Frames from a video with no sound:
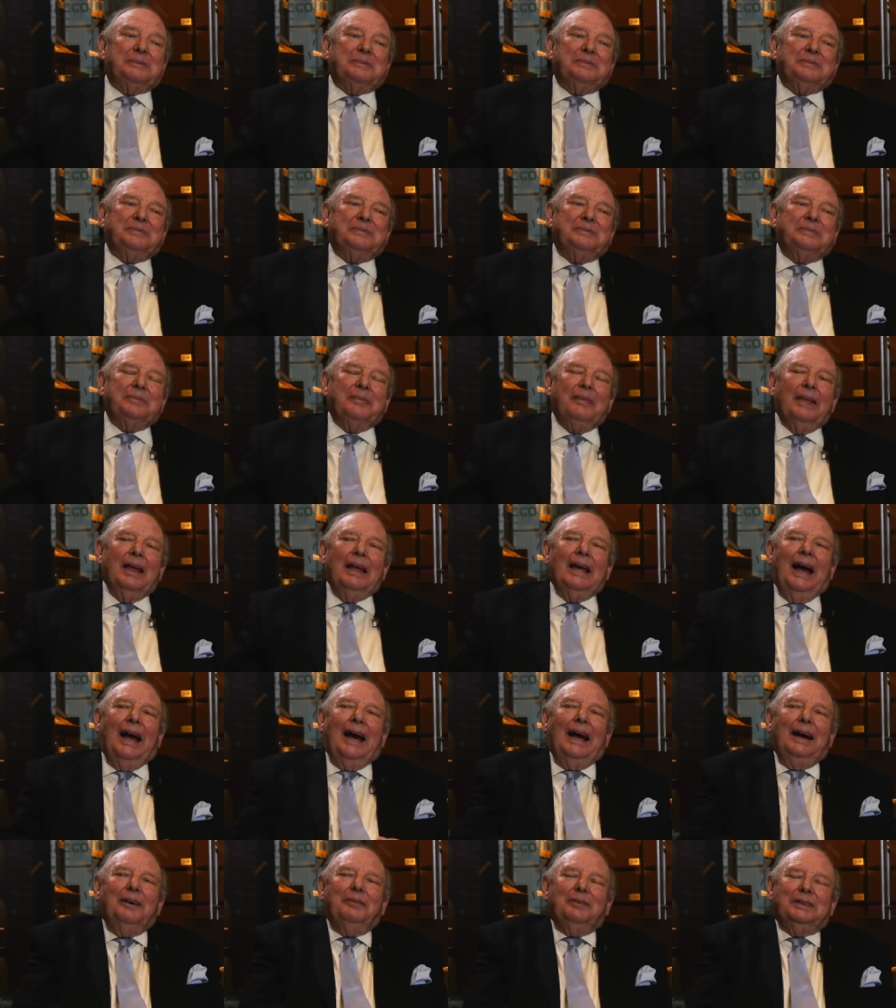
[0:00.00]
Yes,
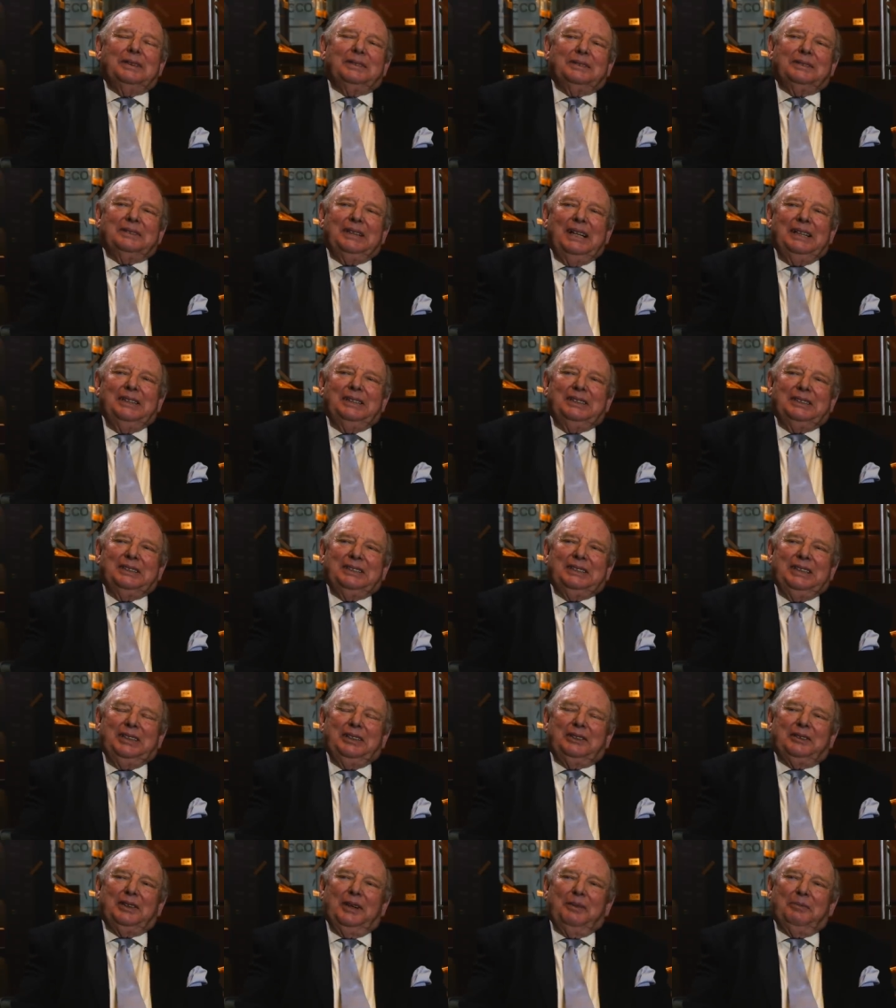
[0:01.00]
I was sent to
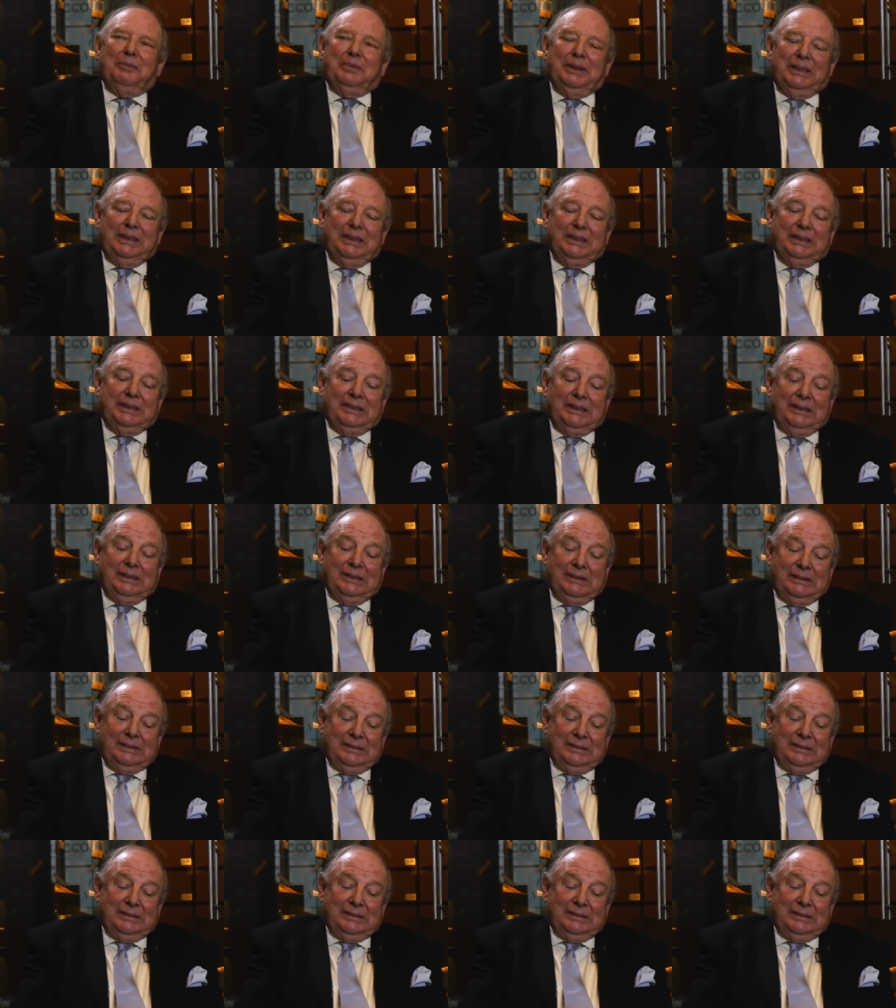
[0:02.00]
see Trumpers,